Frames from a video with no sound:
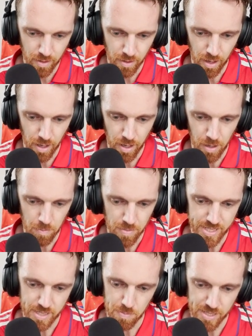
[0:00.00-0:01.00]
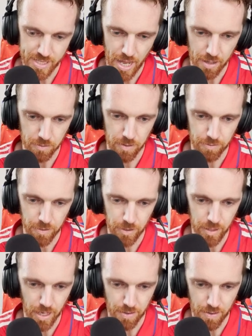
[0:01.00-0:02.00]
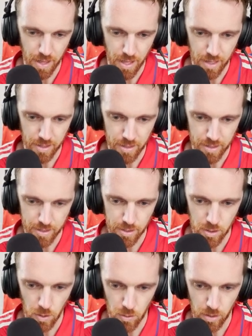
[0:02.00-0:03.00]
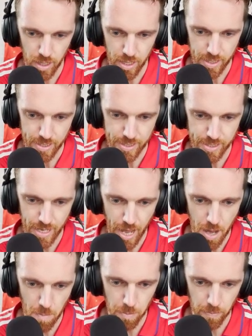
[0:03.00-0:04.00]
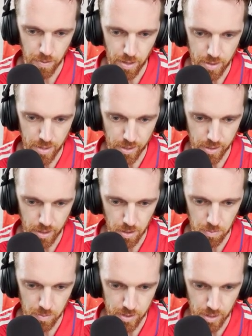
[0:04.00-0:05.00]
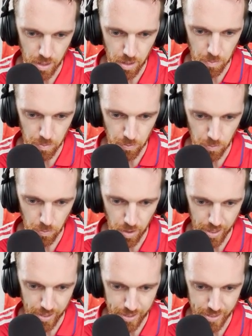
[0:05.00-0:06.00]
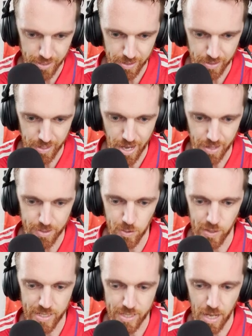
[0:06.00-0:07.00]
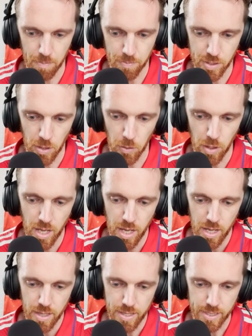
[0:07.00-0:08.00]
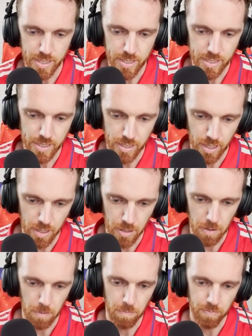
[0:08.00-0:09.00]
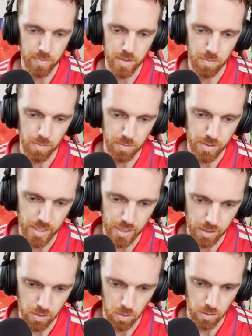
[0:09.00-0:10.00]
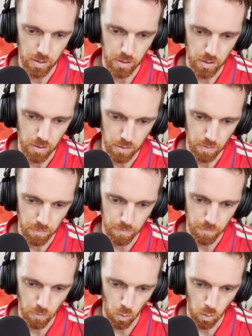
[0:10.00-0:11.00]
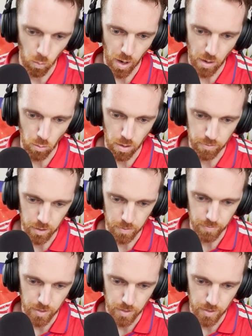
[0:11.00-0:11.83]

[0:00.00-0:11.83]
This is the Pasak River, and then the Tonle Sap, I think, comes up right here. Yeah, the Tonle Sap. So this is, sometimes they call it the four-way river.